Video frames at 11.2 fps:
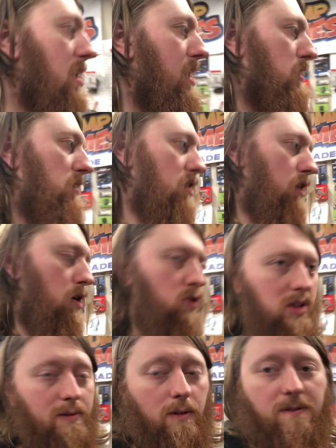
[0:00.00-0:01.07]
it's gonna go
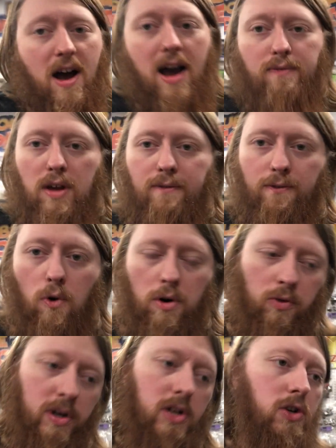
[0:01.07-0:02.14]
through level five, then four,
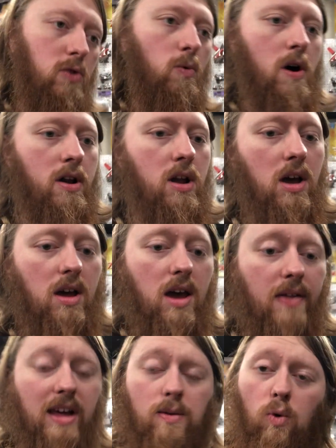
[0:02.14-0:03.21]
three, two, one,
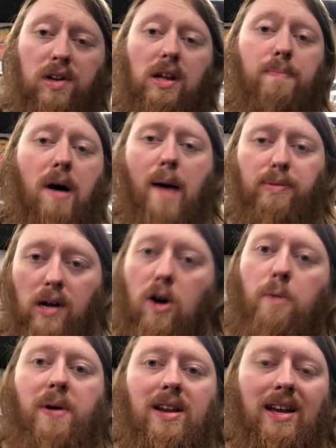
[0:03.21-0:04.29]
and then once it pops
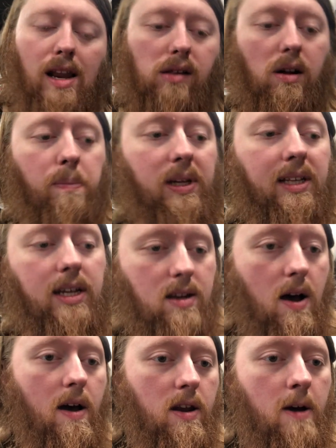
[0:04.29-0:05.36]
open, it is completely
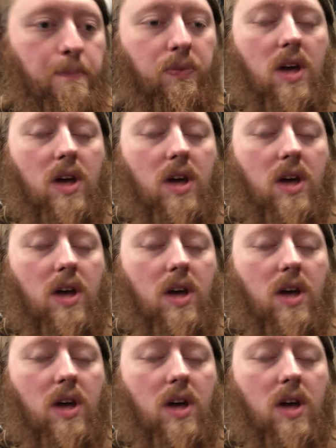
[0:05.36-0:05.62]
done.